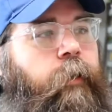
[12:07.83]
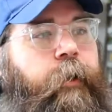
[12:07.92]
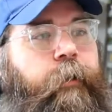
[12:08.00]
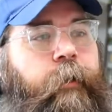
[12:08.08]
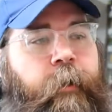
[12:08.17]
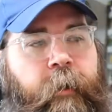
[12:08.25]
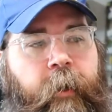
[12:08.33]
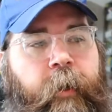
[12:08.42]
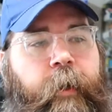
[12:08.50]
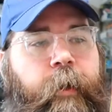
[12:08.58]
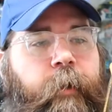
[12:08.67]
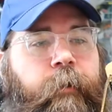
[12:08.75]
hike.
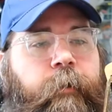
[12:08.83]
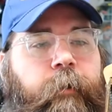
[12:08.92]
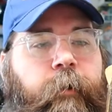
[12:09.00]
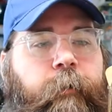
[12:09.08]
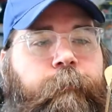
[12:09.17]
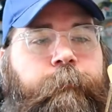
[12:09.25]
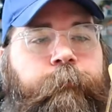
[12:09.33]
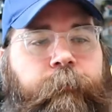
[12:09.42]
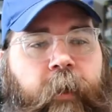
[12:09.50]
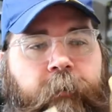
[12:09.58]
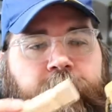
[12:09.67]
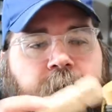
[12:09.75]
And
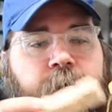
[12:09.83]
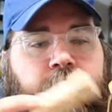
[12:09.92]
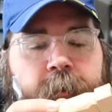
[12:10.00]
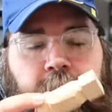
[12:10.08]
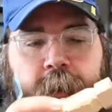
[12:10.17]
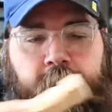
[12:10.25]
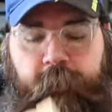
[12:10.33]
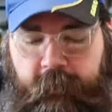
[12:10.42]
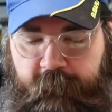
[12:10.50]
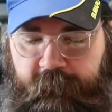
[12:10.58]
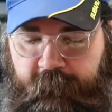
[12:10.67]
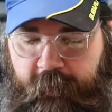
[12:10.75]
I was thinking
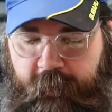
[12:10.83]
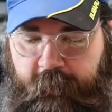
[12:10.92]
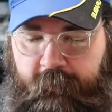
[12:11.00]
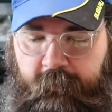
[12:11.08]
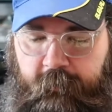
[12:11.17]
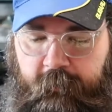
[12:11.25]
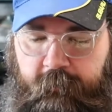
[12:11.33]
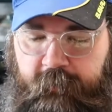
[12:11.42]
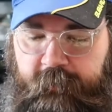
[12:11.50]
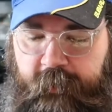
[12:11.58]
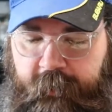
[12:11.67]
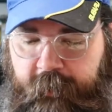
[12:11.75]
that if
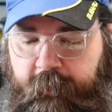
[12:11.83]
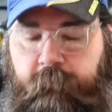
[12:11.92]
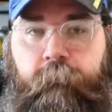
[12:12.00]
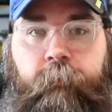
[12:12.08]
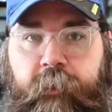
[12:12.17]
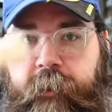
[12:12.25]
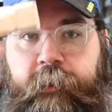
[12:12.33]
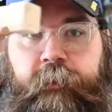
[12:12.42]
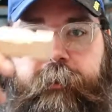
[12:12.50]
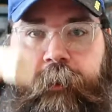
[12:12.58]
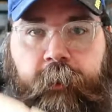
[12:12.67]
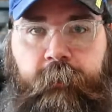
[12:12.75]
once I get
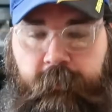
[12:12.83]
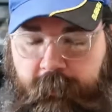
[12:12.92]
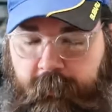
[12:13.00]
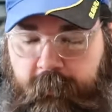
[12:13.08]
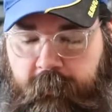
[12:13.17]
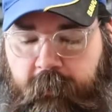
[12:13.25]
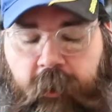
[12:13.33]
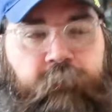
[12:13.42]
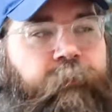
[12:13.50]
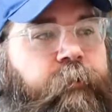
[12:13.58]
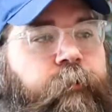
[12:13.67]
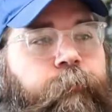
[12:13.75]
decent at
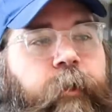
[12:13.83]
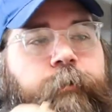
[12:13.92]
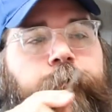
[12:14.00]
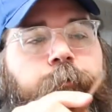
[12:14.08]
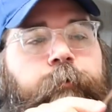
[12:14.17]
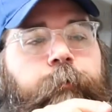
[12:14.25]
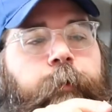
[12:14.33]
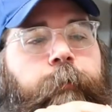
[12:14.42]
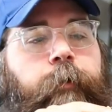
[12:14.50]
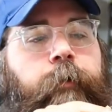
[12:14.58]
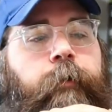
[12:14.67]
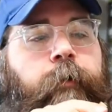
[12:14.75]
carving some mushrooms,
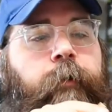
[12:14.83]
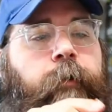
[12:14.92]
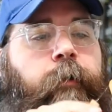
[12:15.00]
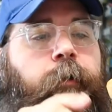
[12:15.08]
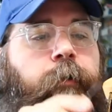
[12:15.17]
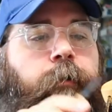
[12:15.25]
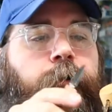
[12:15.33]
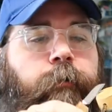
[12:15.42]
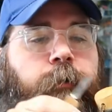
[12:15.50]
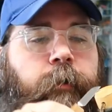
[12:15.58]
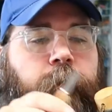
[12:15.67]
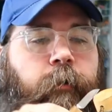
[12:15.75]
maybe
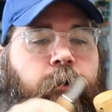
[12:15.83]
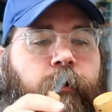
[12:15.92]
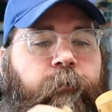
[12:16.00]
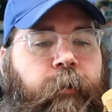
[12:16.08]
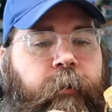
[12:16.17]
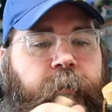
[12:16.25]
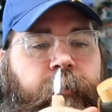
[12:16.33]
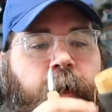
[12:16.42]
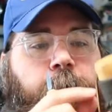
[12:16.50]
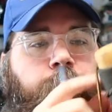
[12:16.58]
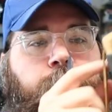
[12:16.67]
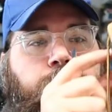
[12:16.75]
doing a carving on the
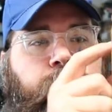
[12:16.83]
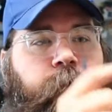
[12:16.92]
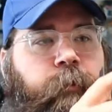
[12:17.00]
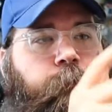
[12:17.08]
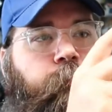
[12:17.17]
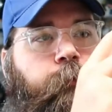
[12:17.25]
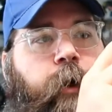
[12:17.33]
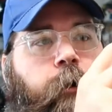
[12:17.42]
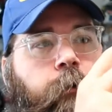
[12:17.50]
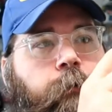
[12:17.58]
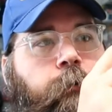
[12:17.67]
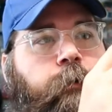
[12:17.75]
top here, take some of the
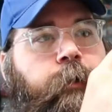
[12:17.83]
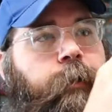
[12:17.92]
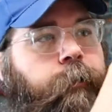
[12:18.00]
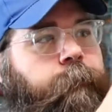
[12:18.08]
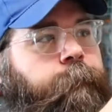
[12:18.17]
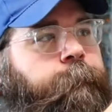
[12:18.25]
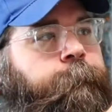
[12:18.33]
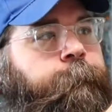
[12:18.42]
paracord down,